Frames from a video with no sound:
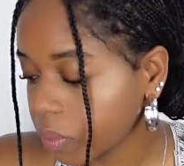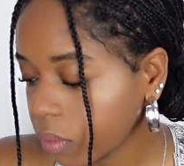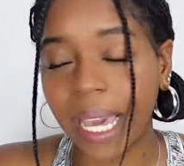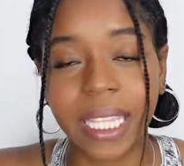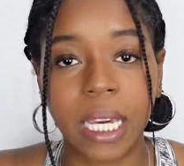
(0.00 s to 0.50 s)

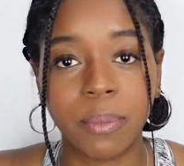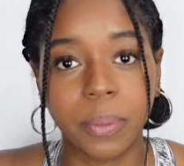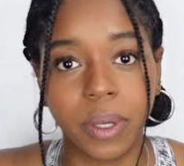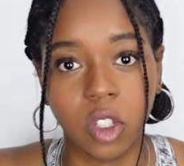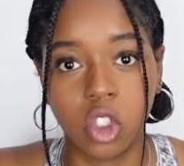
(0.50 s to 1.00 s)
I got a couple
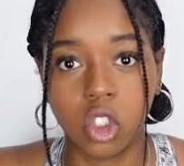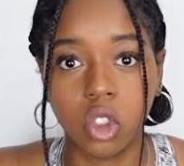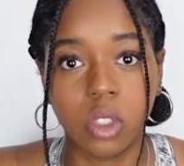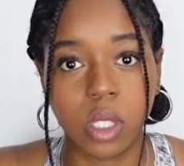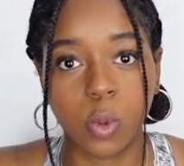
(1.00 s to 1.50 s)
pair of
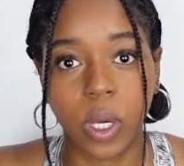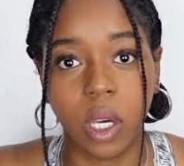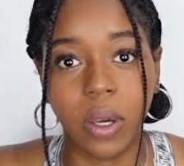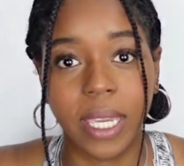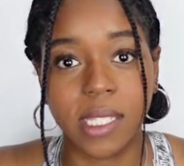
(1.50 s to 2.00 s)
shoes as
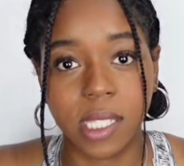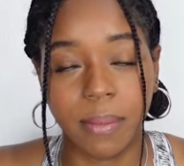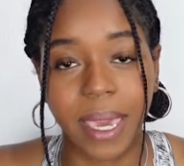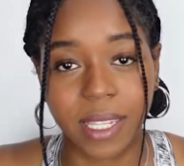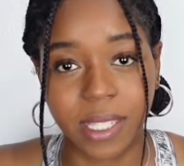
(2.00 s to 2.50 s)
well and
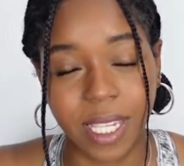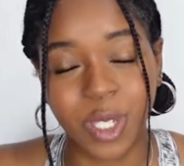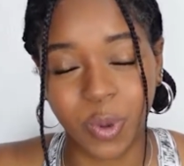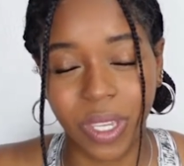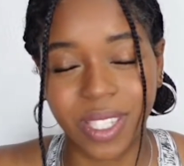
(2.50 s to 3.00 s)
some
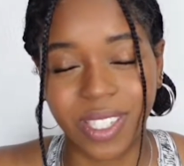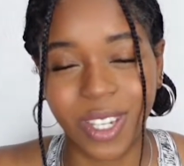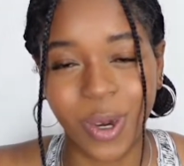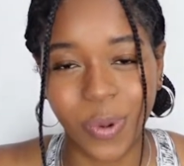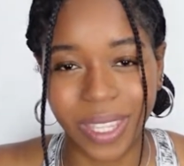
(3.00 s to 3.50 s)
accessories to
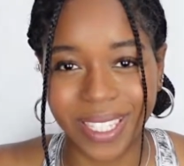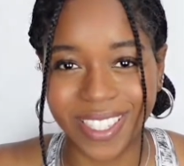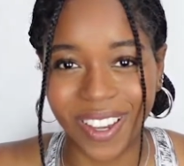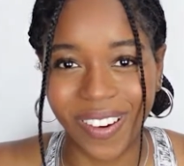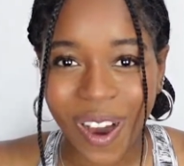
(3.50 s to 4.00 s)
go with it.
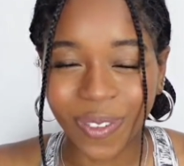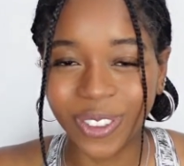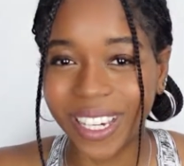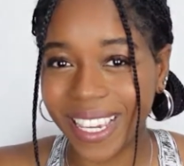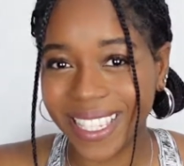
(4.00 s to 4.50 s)
So
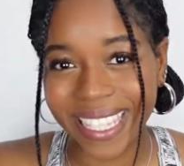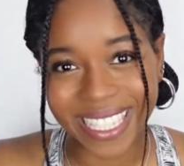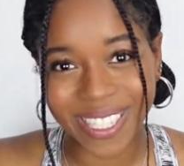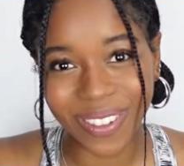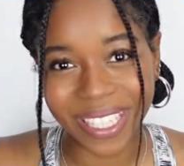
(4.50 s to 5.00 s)
hopefully you guys like
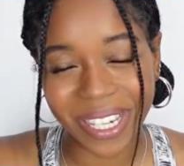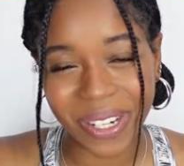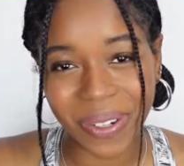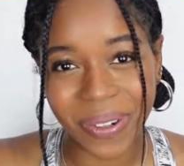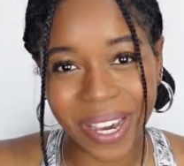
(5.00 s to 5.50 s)
this
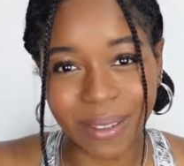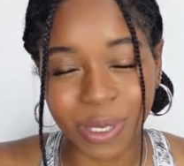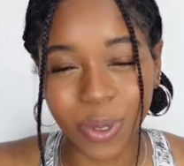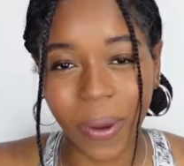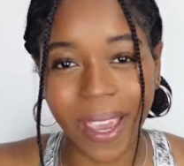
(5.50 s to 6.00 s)
video.
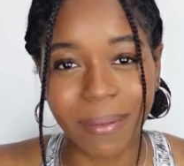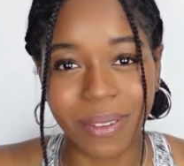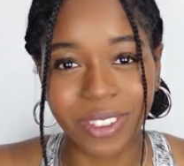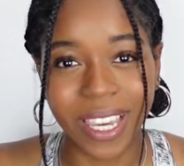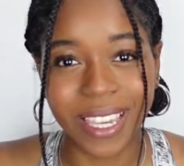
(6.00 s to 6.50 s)
Subscribe
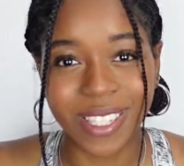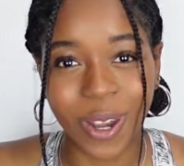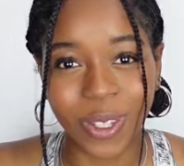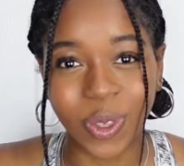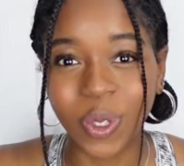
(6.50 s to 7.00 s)
if you guys
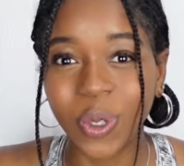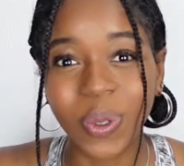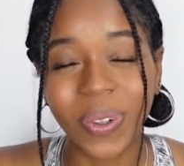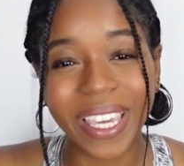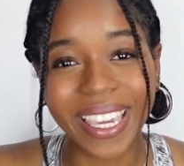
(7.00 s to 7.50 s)
are
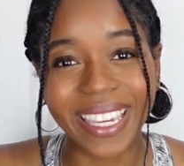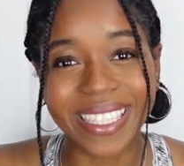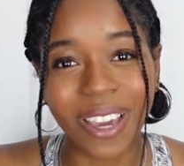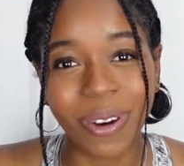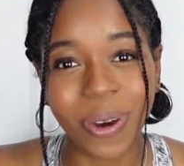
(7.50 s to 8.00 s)
new
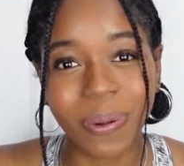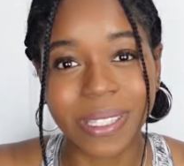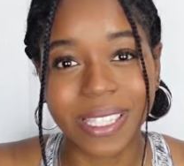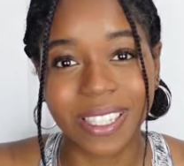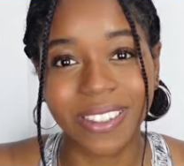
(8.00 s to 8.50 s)
and I will hope
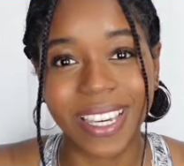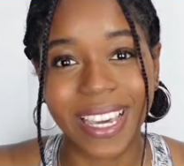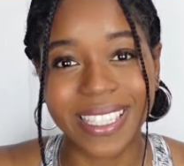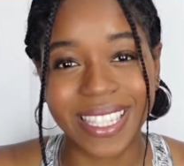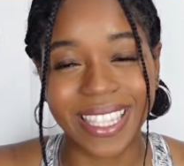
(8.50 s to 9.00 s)
to see you
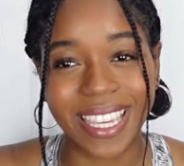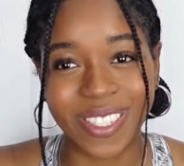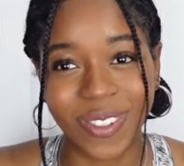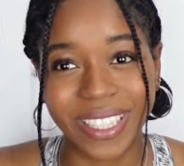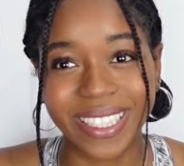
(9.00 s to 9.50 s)
guys in the
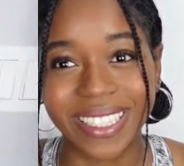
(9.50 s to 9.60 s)
next one.